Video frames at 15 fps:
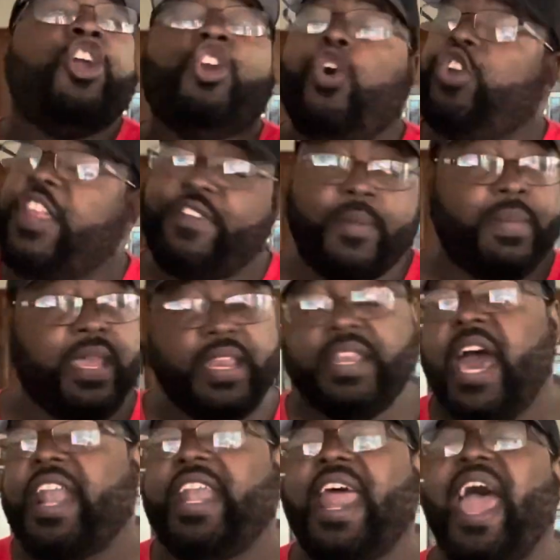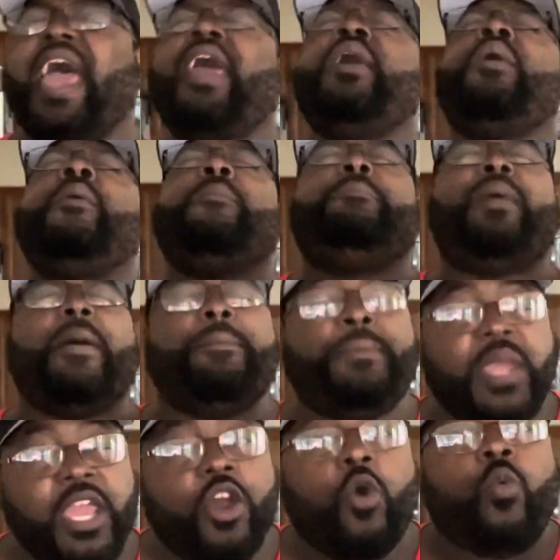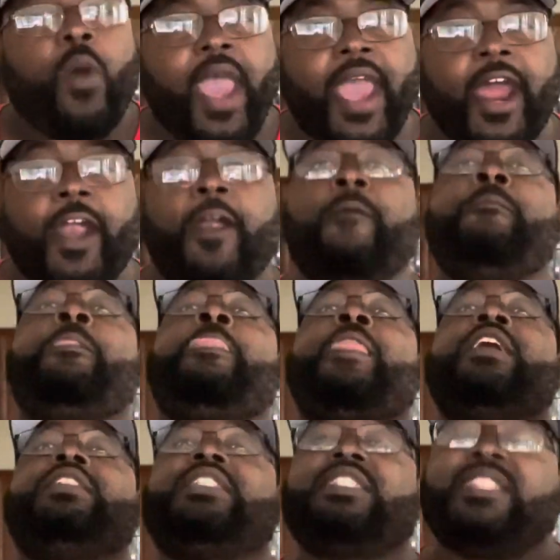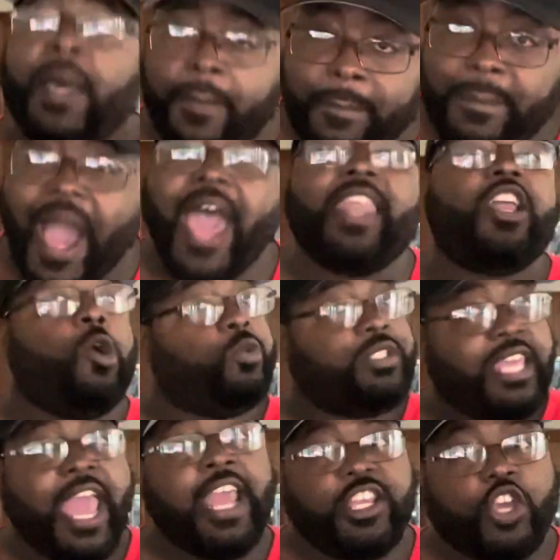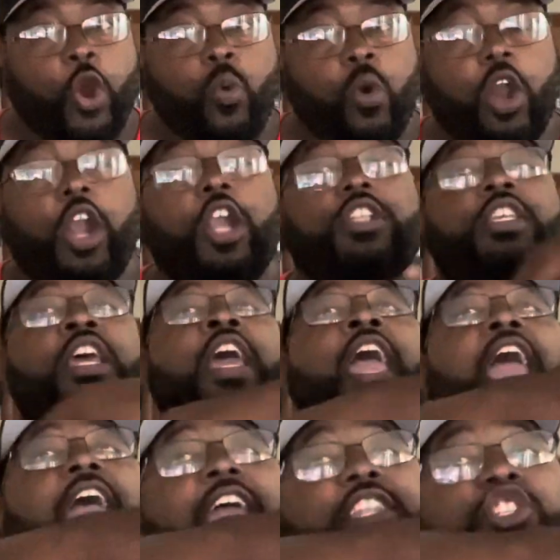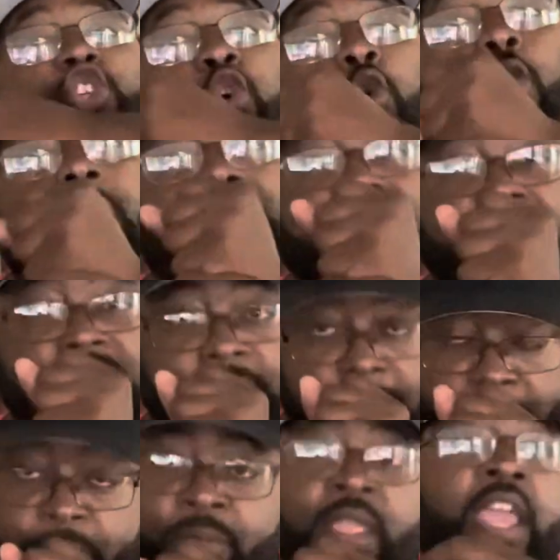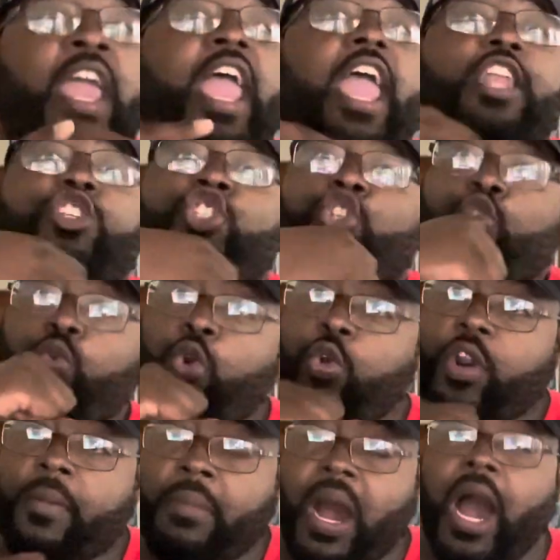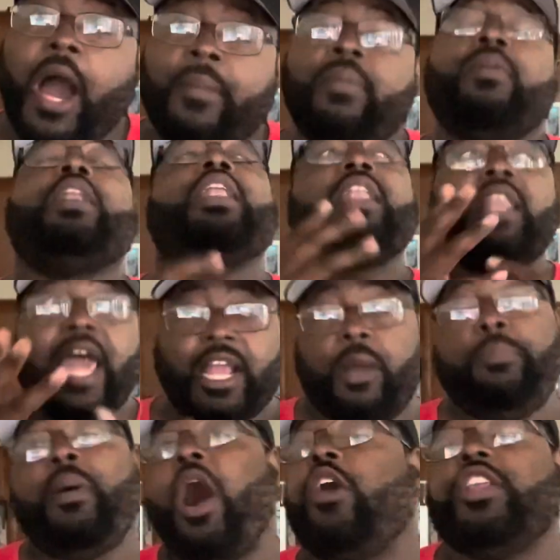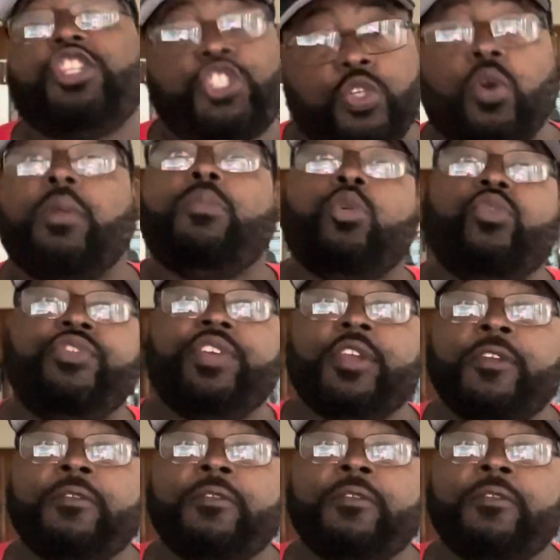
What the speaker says: You don't even mean none of that. But be aware, somebody going to take your words and twist them and screw them up like a Pauly Shore movie.